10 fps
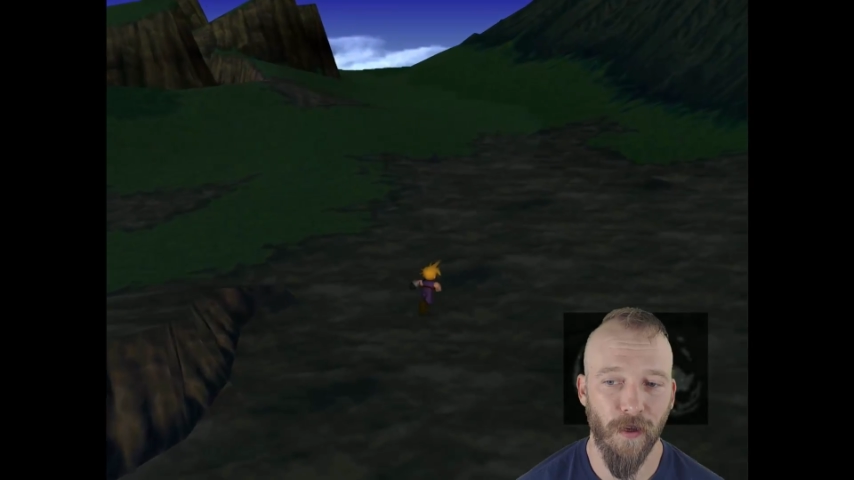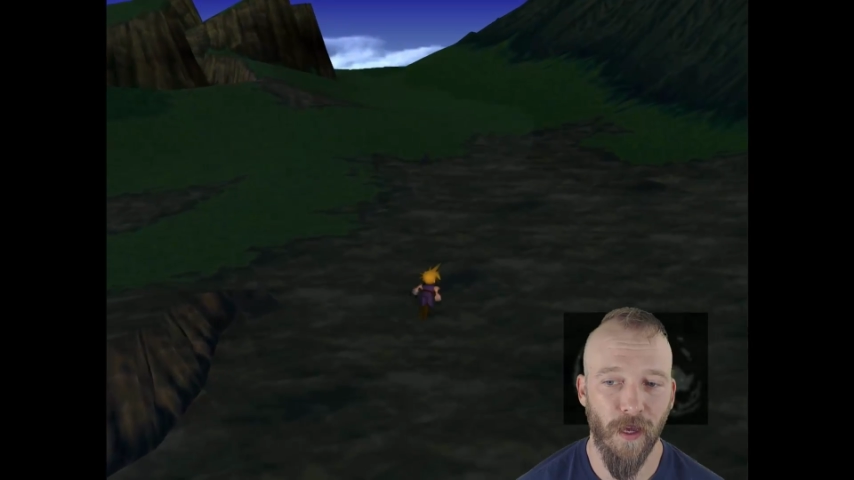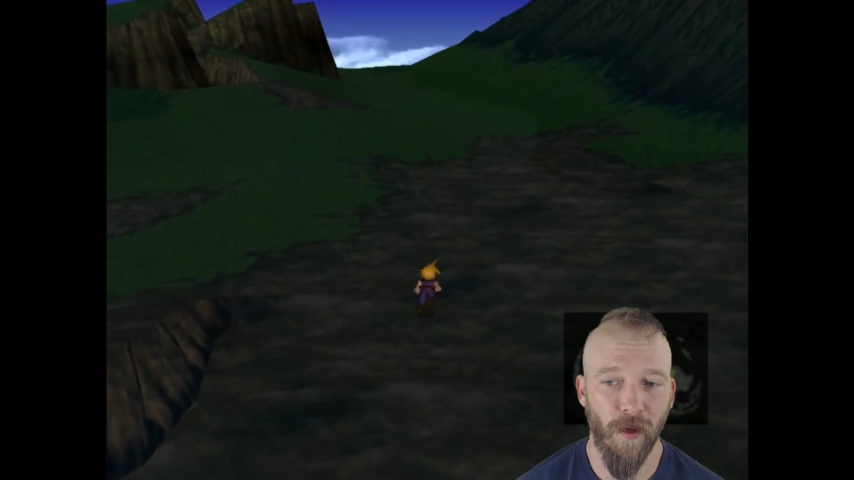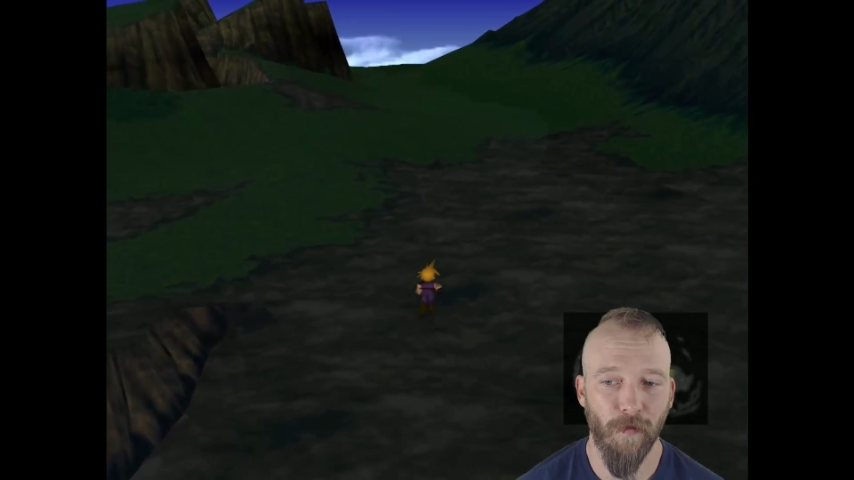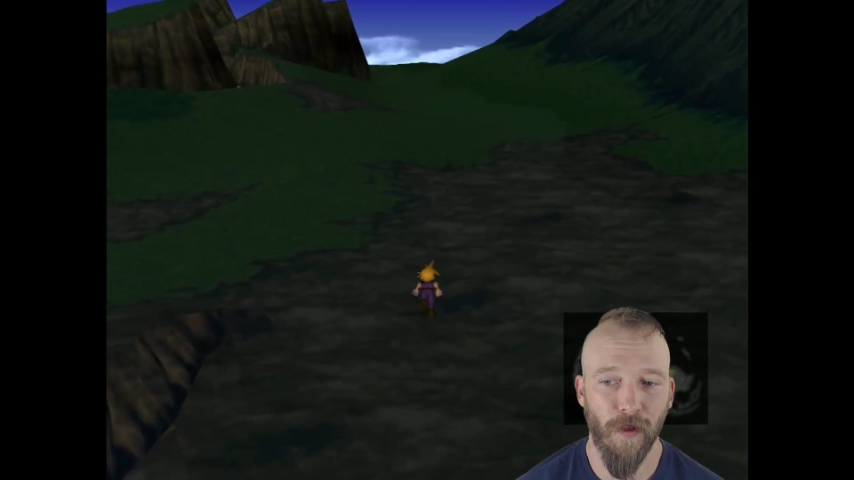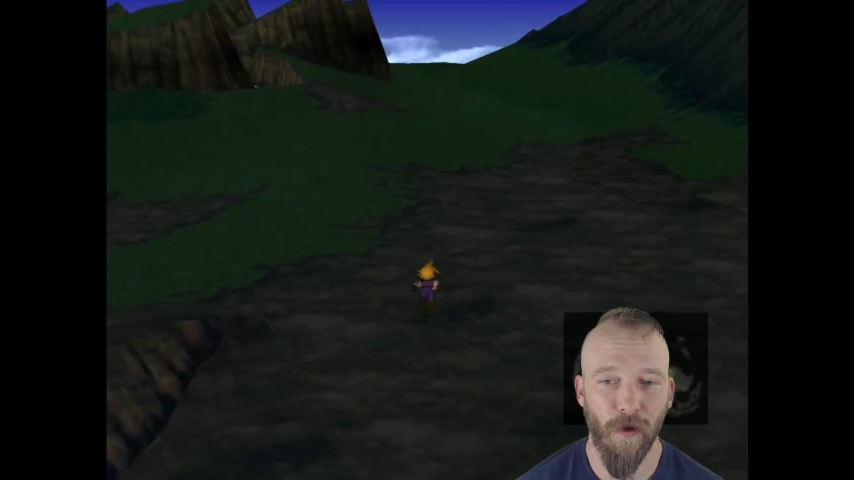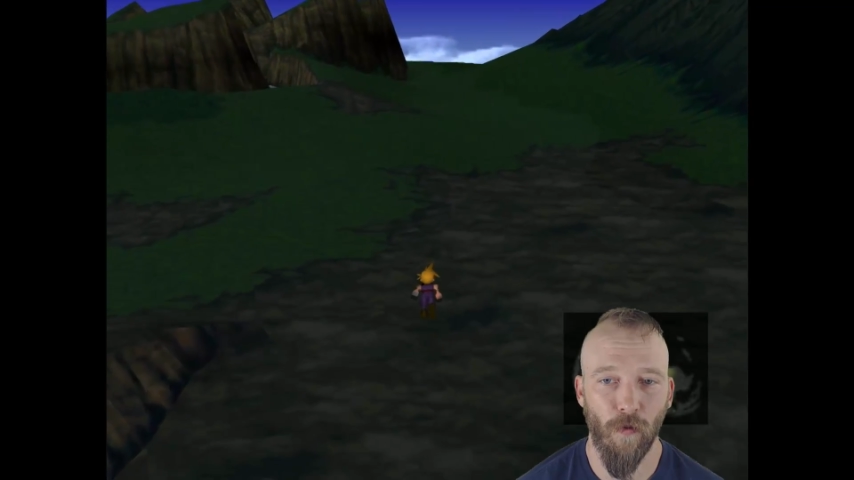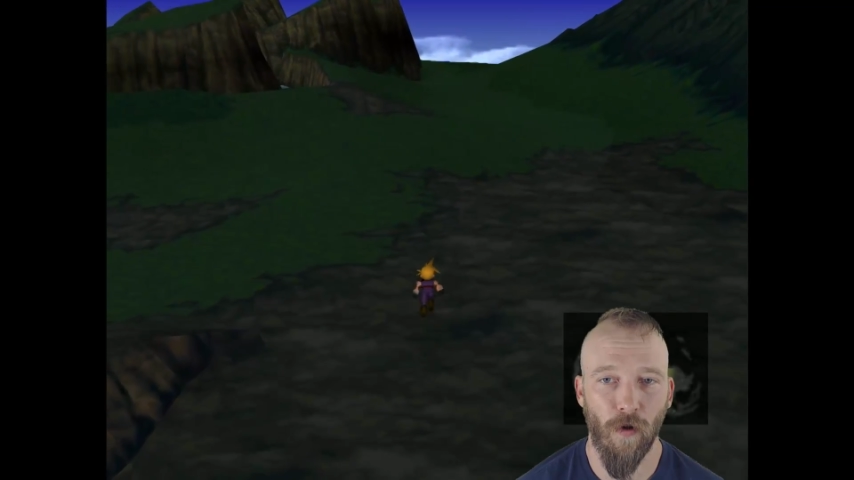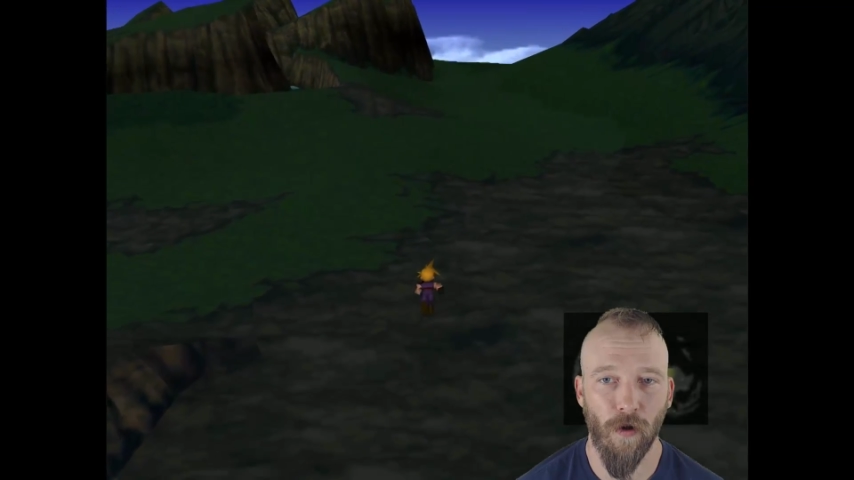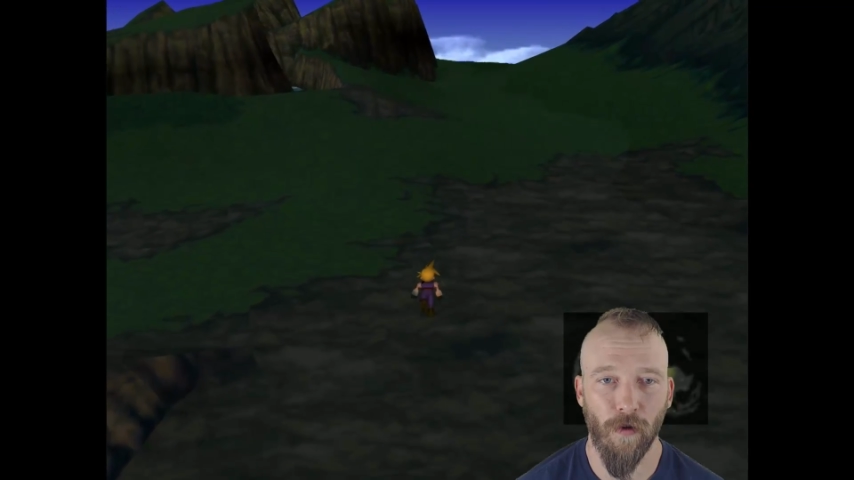a gameplay
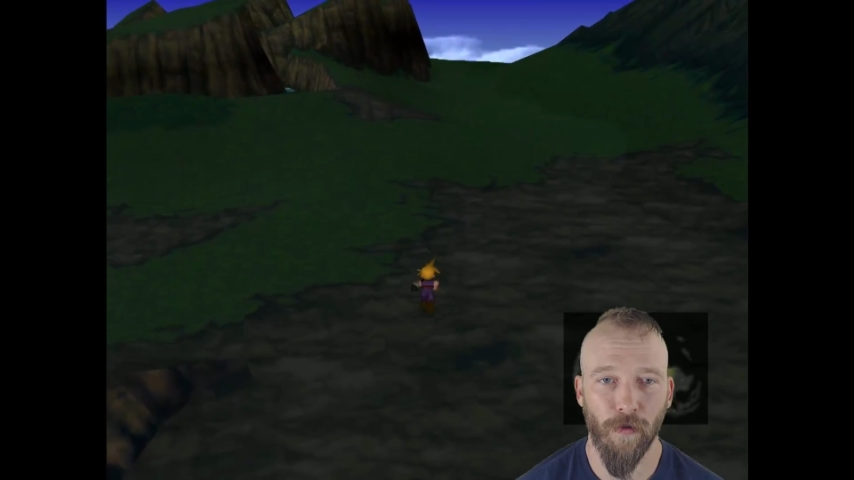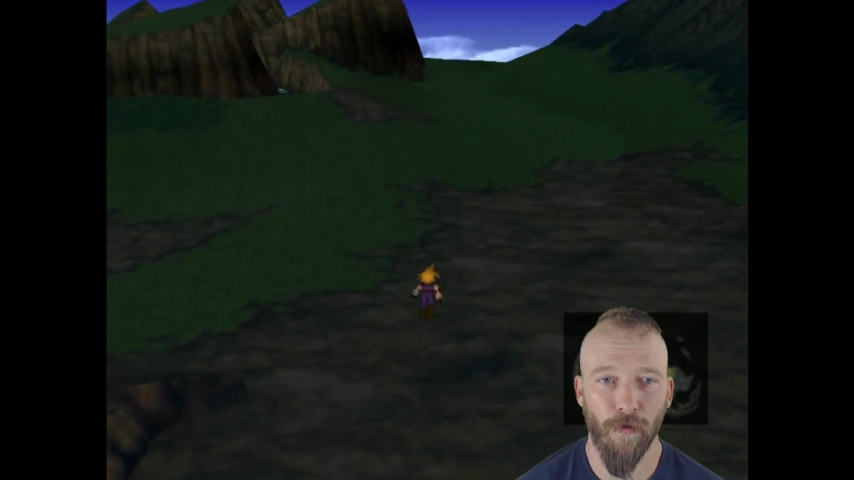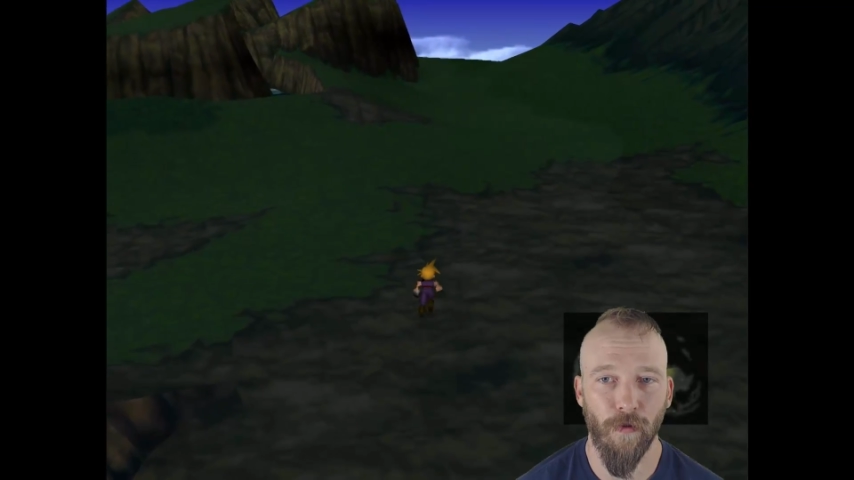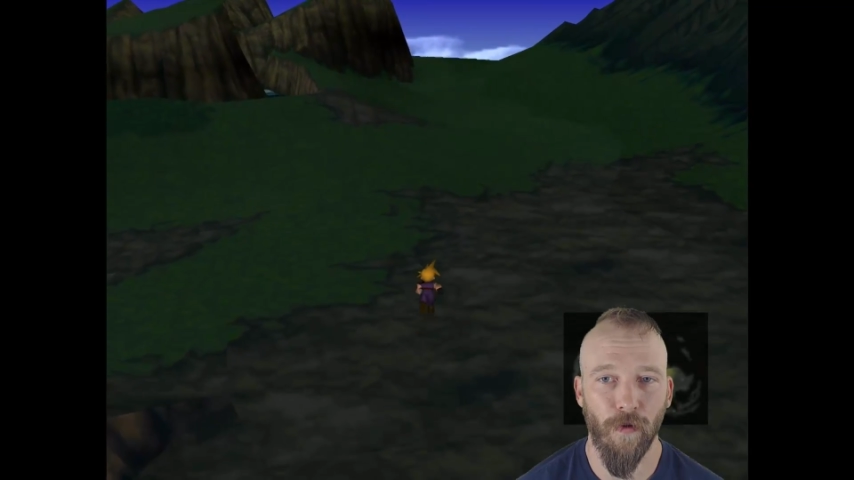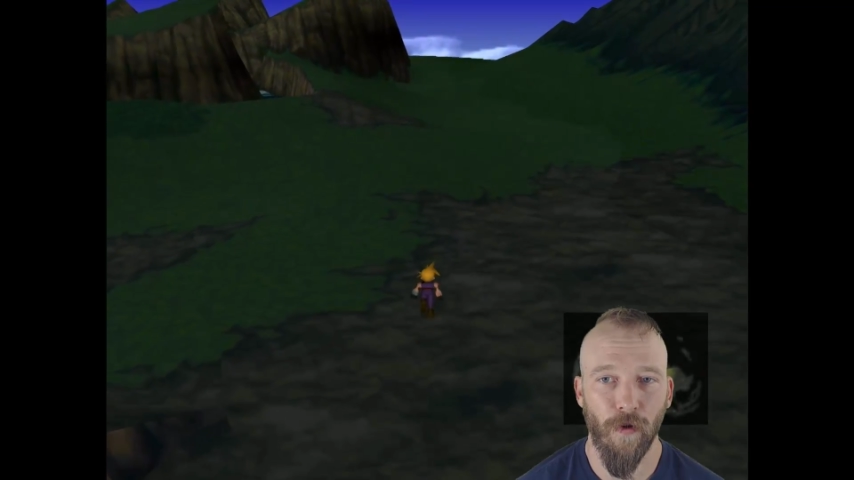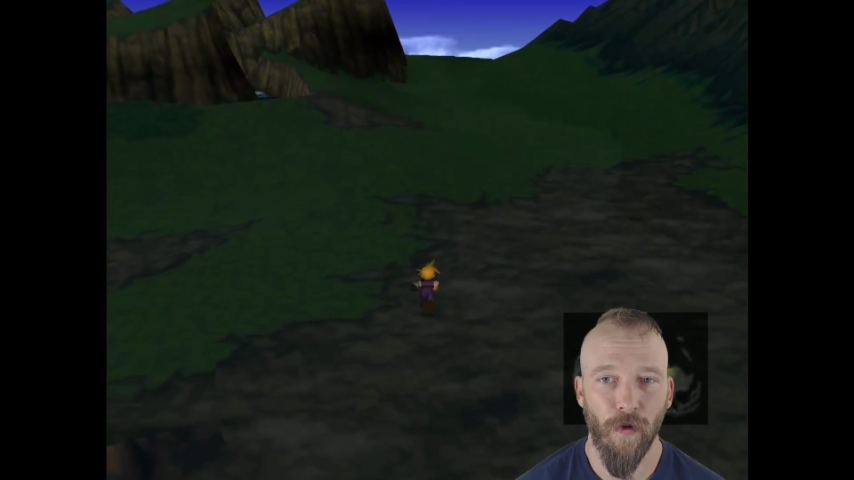walkthrough